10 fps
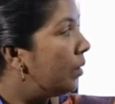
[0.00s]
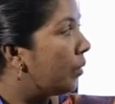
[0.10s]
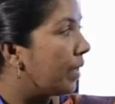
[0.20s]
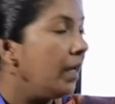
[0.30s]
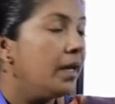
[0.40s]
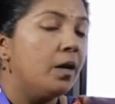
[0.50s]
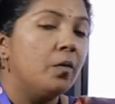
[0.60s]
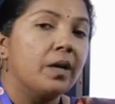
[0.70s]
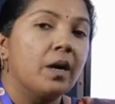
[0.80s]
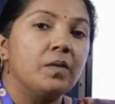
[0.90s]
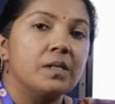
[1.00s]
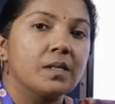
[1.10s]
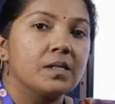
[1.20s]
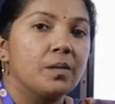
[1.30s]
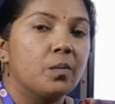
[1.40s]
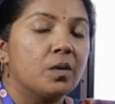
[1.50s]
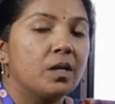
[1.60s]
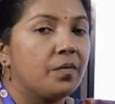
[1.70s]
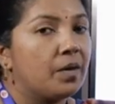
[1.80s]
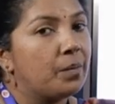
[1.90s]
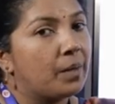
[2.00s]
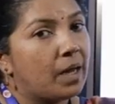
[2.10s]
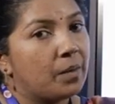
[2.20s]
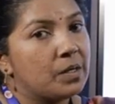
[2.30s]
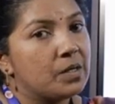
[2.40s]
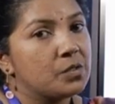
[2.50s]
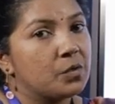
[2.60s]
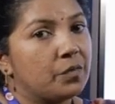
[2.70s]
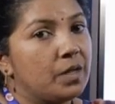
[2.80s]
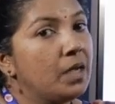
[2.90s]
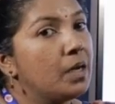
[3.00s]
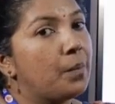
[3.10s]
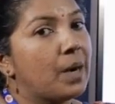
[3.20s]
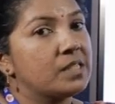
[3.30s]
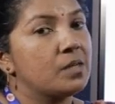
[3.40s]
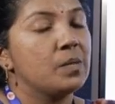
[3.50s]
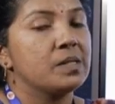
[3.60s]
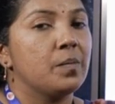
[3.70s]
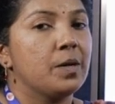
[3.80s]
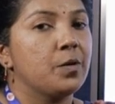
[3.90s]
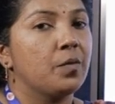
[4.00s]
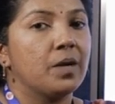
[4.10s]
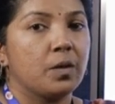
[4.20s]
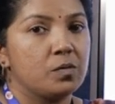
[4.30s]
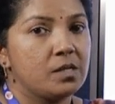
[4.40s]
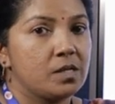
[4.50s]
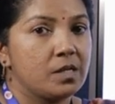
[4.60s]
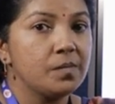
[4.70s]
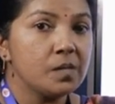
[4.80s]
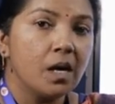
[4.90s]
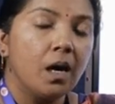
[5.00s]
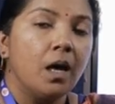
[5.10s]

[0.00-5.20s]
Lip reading: Okay. Now, we have discussed about the different parameters of the partial miscibility of liquid systems.